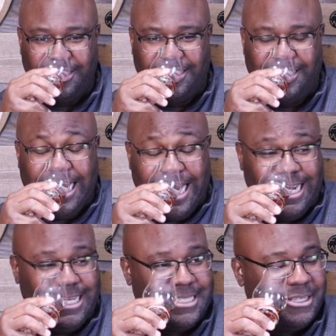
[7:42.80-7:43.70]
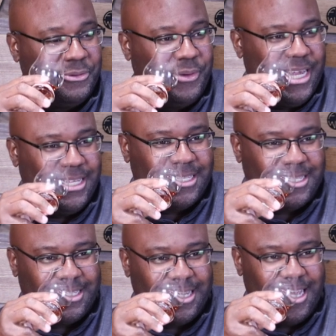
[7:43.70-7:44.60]
Jeez Louise,
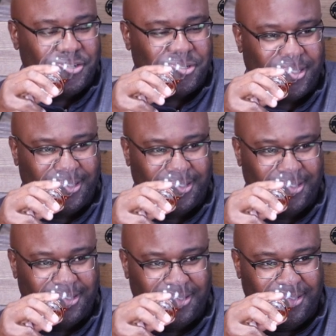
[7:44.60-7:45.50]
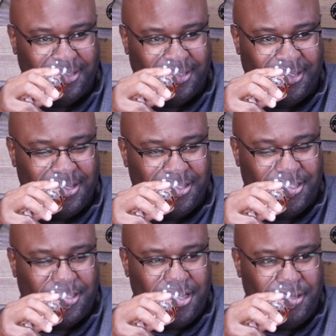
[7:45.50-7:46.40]
this is interesting.
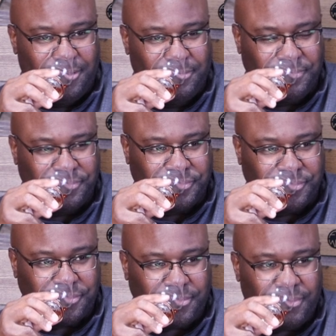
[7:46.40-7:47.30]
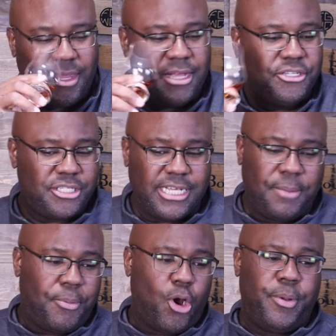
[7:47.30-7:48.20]
So, just like
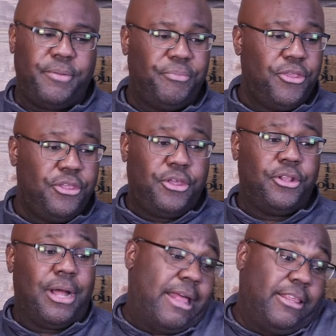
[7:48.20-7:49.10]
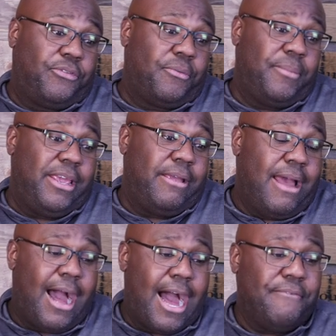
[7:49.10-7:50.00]
the bourbon, you can, at least for me,
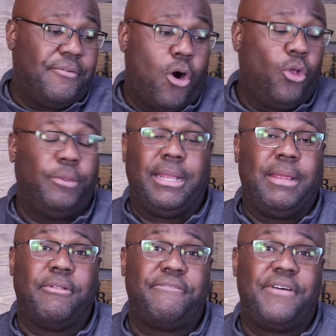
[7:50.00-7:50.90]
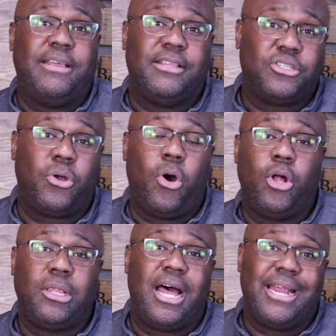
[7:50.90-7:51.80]
I've only been able to find this
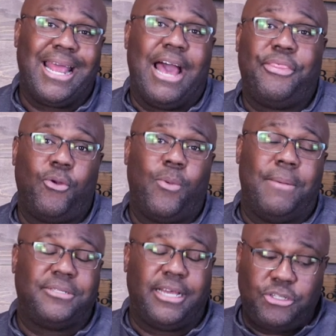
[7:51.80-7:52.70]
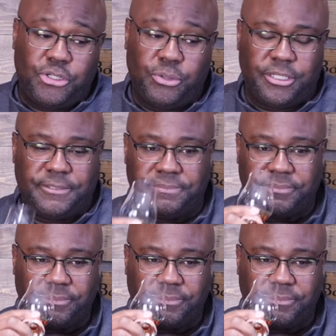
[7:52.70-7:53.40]
online at their website, truly.